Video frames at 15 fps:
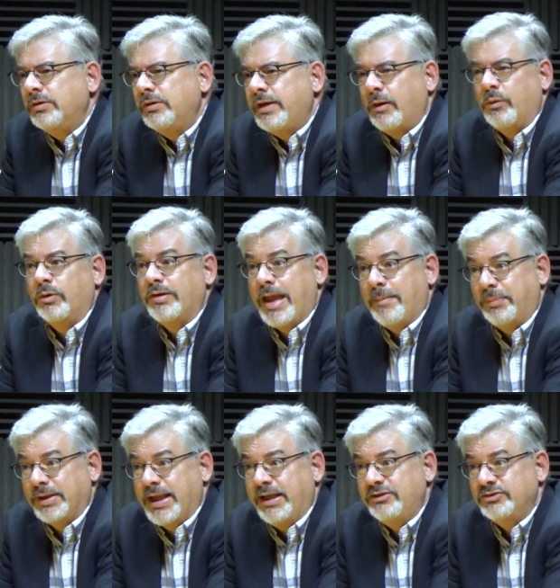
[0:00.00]
networked
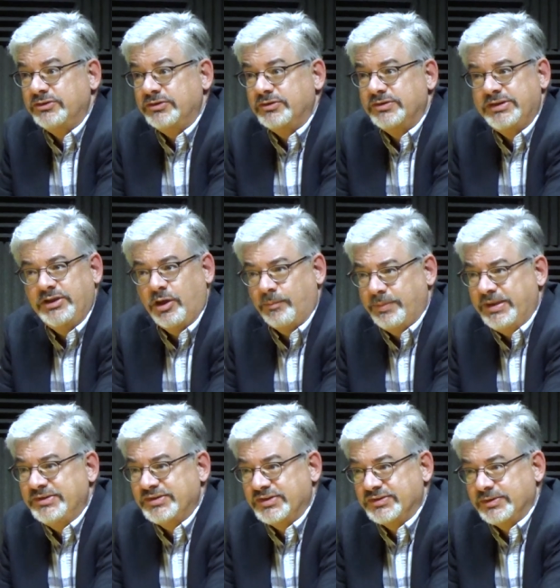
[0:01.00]
applications, ERP
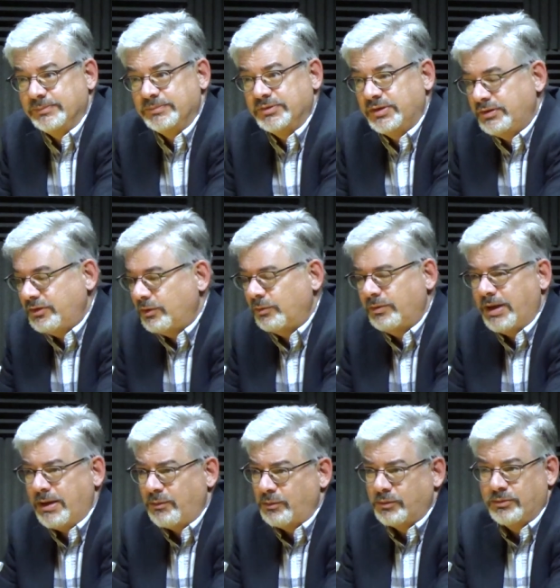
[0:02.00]
systems, and you know
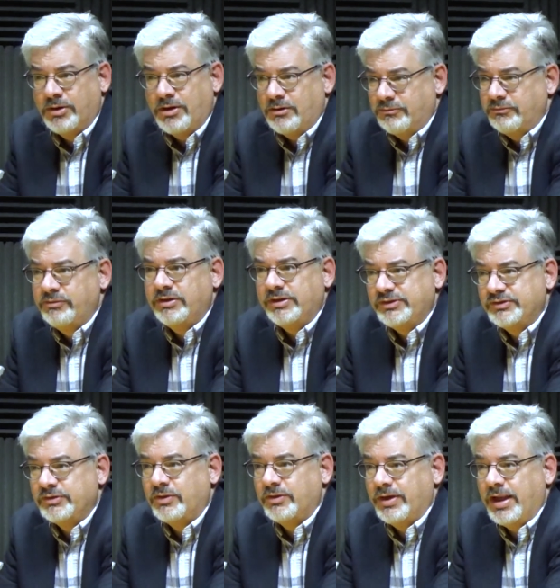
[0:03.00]
now we're really
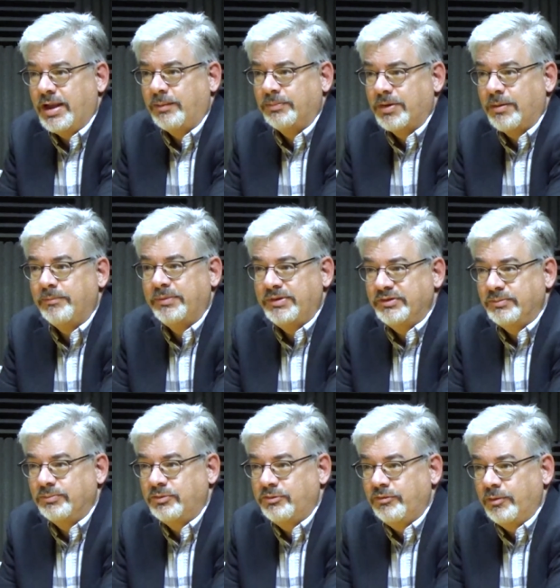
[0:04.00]
starting to help companies
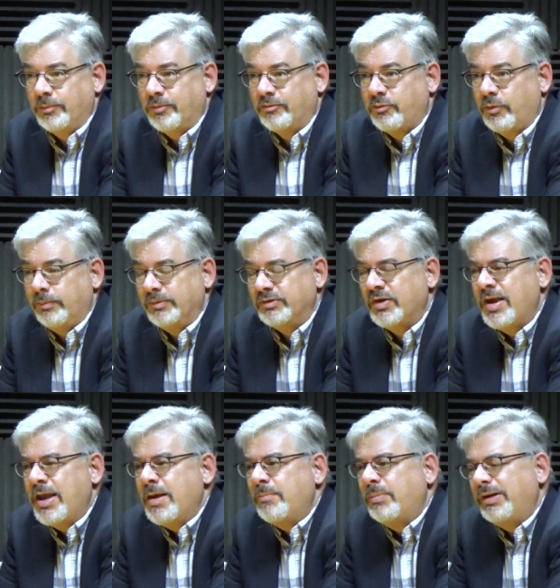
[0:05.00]
improve their performance.
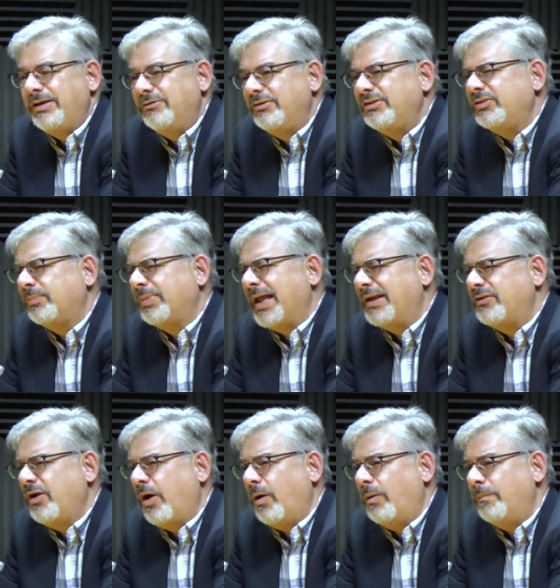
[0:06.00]
But you reach a
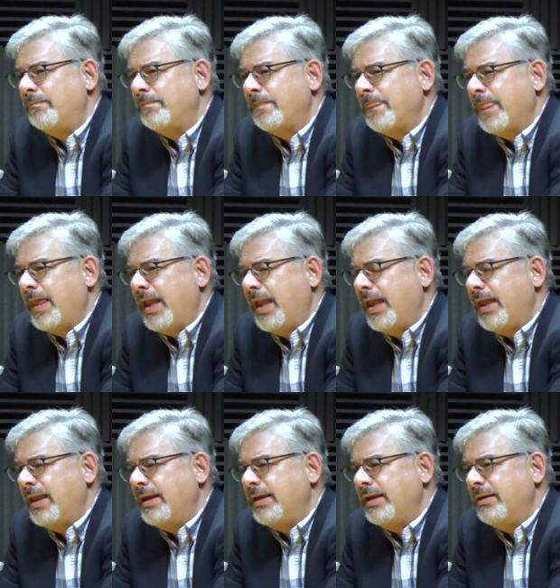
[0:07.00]
plateau, mm-hmm.
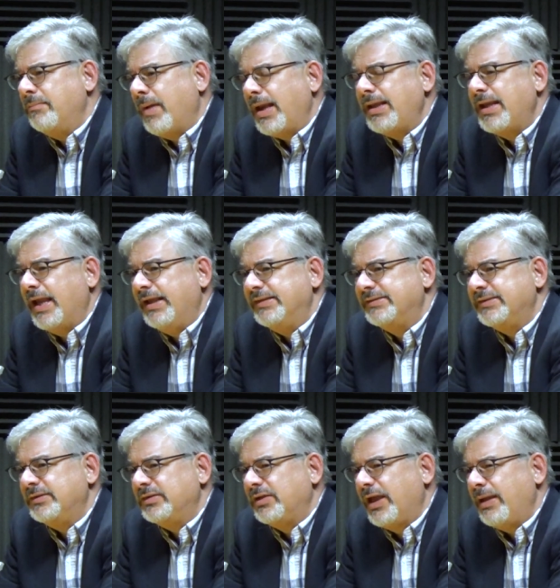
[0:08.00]
and in my case,
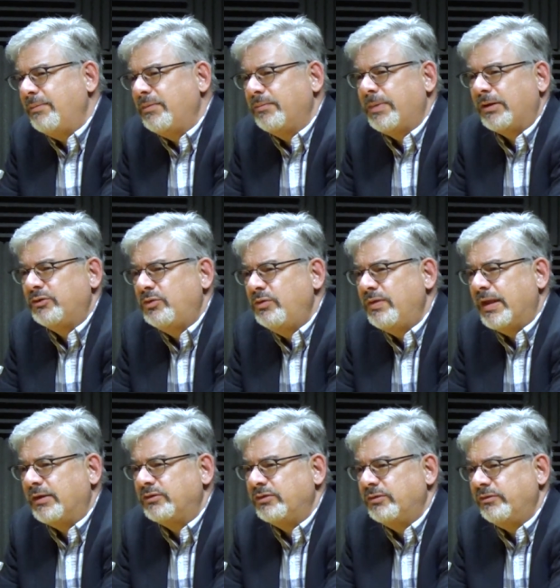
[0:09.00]
it came in about
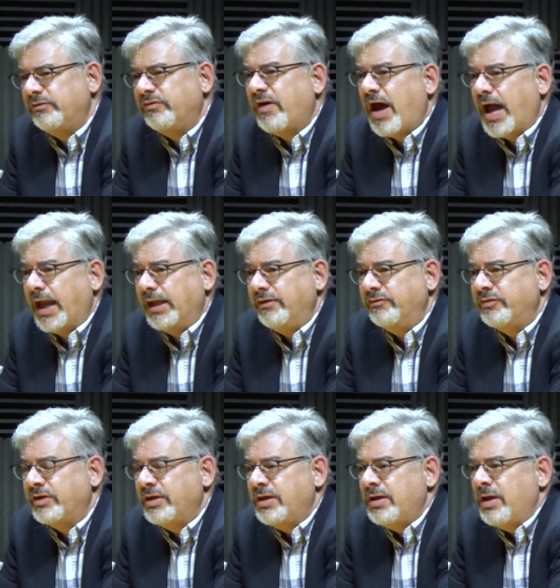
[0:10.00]
2005,
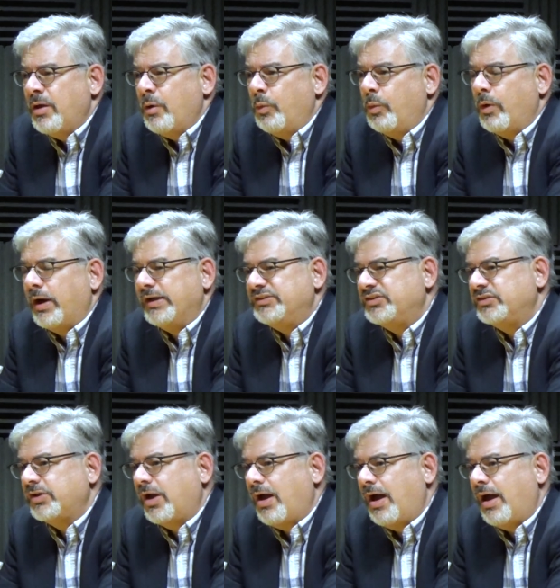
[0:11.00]
where I
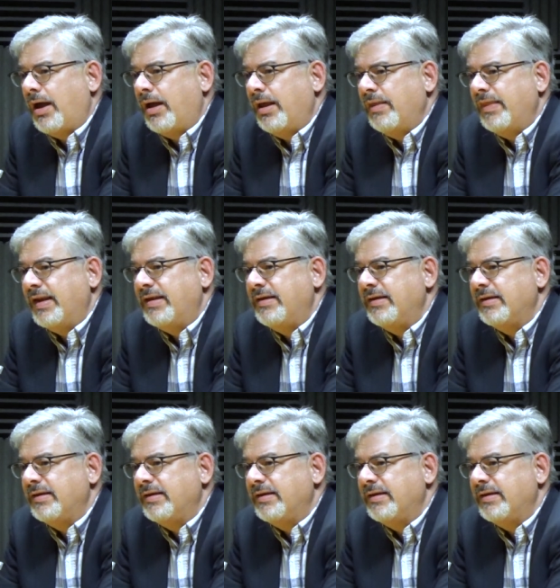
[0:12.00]
saw that